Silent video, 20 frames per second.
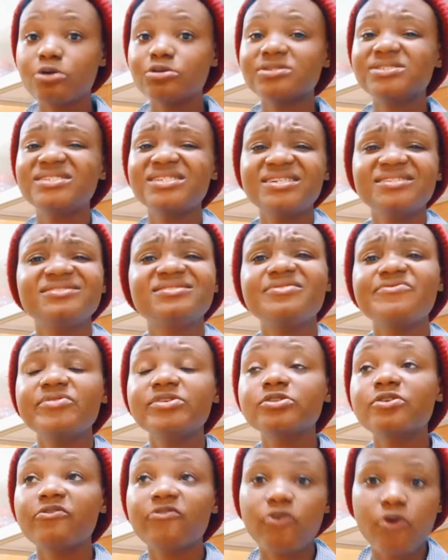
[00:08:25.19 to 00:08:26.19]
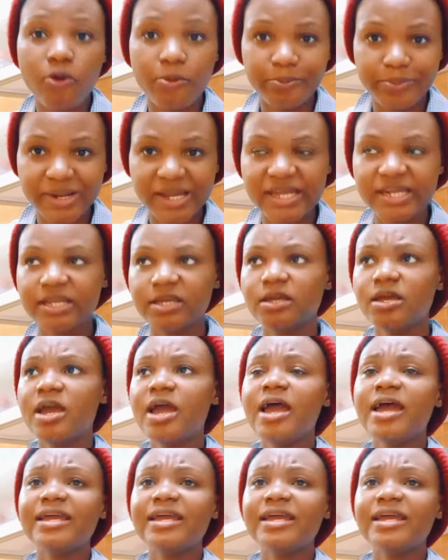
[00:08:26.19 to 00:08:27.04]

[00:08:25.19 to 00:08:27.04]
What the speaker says: See, series of complaining.